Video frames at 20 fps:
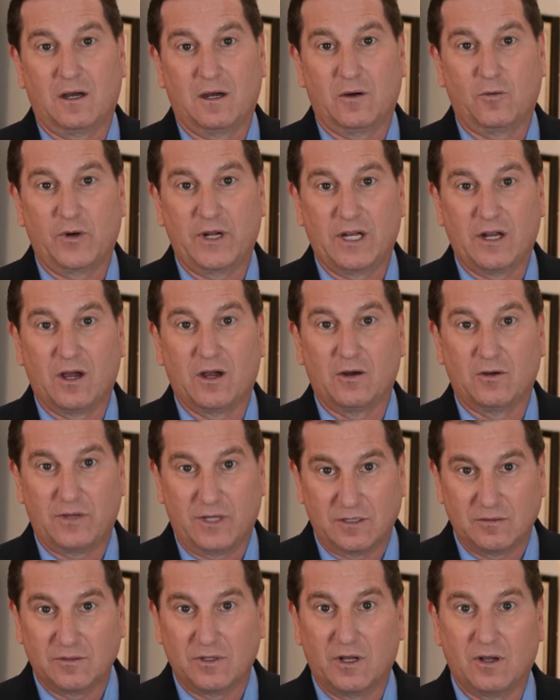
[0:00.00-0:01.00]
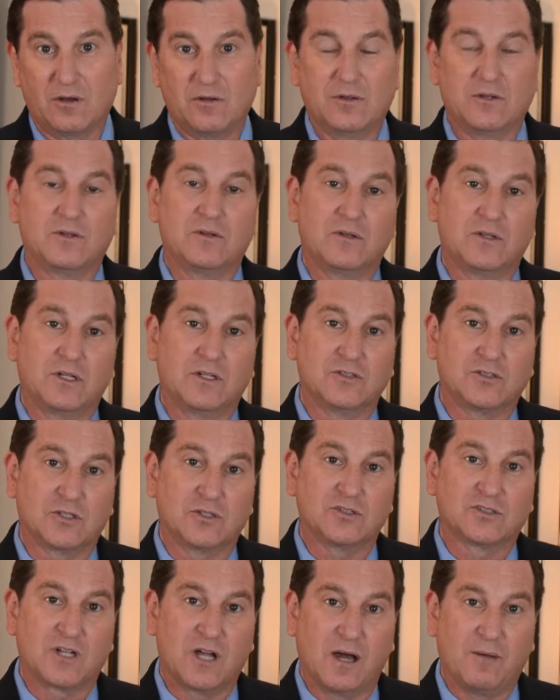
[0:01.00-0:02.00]
we know that the
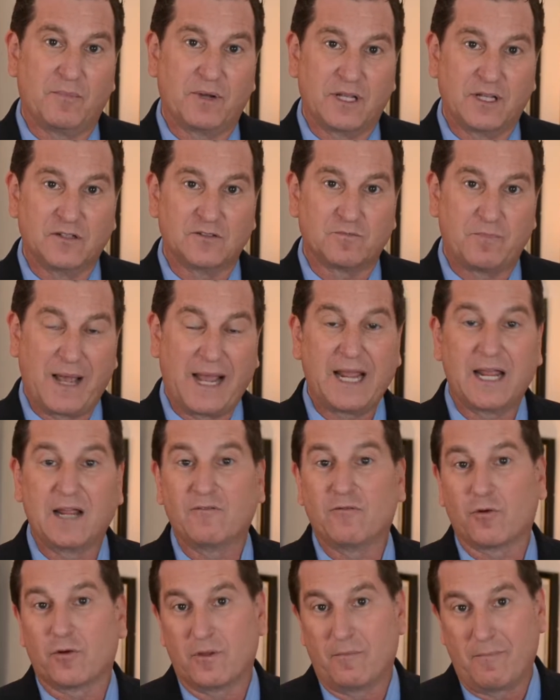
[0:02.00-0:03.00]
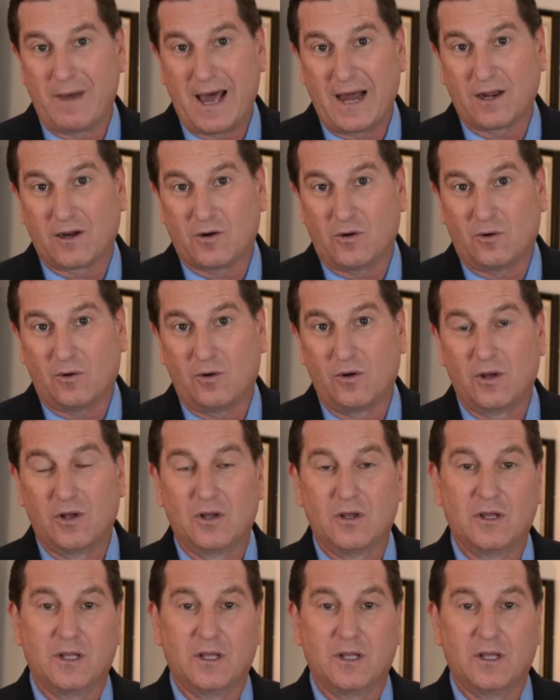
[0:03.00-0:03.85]
insurance company is paying for the medical